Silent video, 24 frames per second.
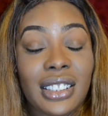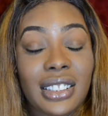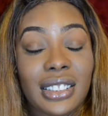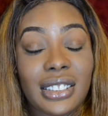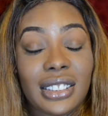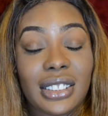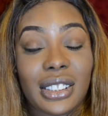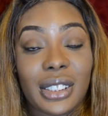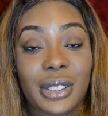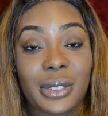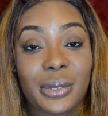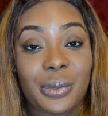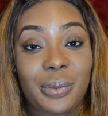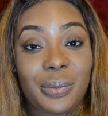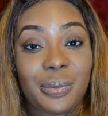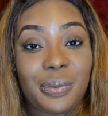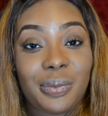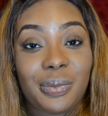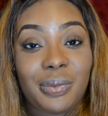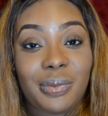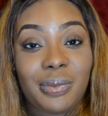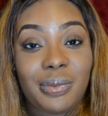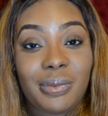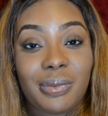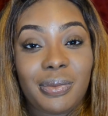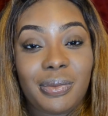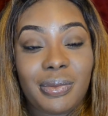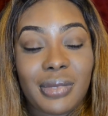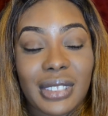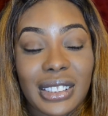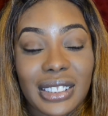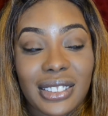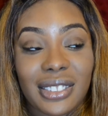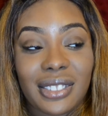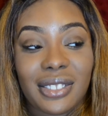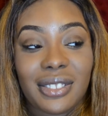So, yeah,
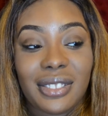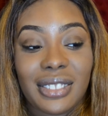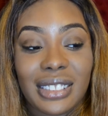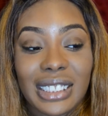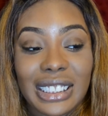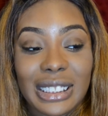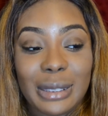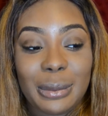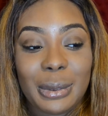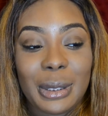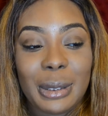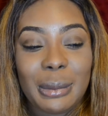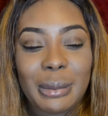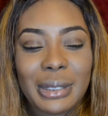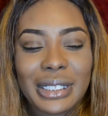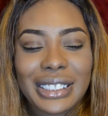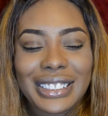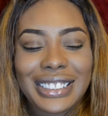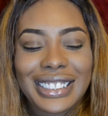that's pretty much